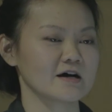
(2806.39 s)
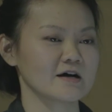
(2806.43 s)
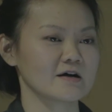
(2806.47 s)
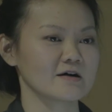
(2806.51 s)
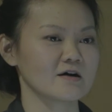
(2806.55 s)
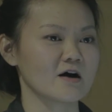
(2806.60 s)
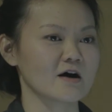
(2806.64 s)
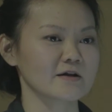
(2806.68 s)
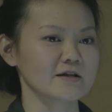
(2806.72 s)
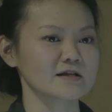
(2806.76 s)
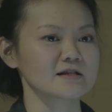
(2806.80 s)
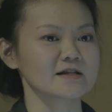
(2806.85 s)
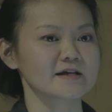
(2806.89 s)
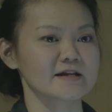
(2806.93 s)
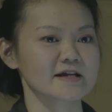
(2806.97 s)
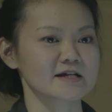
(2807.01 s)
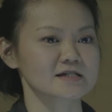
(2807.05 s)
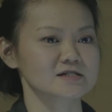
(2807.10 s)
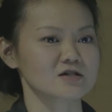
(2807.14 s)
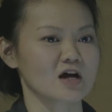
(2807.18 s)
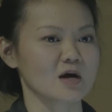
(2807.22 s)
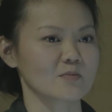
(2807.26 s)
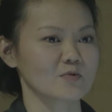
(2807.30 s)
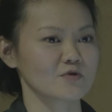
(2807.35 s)
but it's a
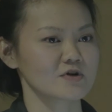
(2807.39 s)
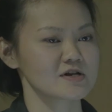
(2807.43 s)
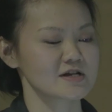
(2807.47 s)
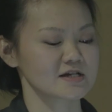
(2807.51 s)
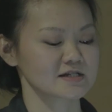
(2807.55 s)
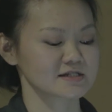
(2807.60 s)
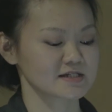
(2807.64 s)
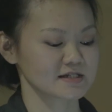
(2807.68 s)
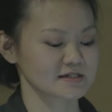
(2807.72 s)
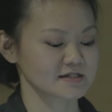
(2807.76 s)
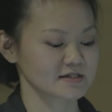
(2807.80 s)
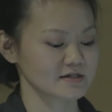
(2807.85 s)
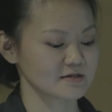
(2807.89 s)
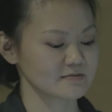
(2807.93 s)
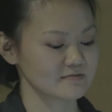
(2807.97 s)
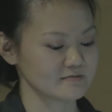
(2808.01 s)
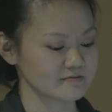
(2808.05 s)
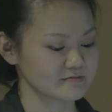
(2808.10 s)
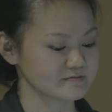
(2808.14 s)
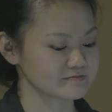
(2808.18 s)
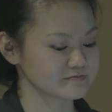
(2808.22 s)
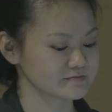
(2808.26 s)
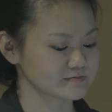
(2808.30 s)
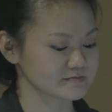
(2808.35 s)
library that sits
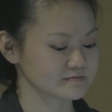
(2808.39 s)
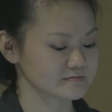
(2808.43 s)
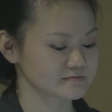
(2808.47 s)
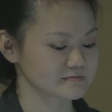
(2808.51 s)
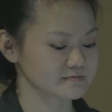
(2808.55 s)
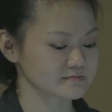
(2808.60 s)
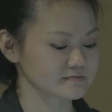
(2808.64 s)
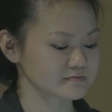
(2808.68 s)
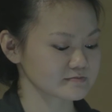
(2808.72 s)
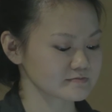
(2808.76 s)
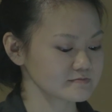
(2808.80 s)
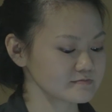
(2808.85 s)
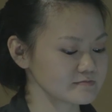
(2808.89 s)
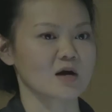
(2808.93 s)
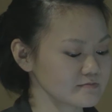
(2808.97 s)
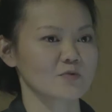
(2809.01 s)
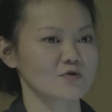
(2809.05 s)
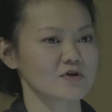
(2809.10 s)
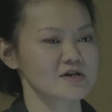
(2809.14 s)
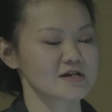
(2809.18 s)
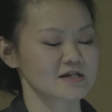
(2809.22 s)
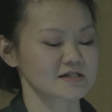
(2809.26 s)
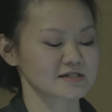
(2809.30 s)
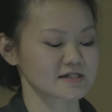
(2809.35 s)
on a Linux
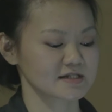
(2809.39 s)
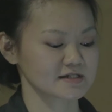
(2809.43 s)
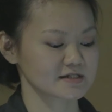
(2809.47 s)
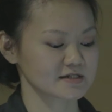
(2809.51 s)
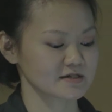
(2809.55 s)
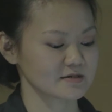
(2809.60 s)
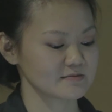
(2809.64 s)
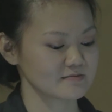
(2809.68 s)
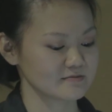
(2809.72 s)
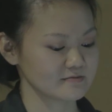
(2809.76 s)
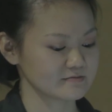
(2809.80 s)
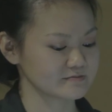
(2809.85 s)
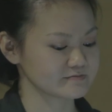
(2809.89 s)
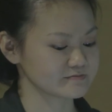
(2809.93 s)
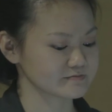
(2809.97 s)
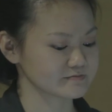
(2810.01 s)
operating system.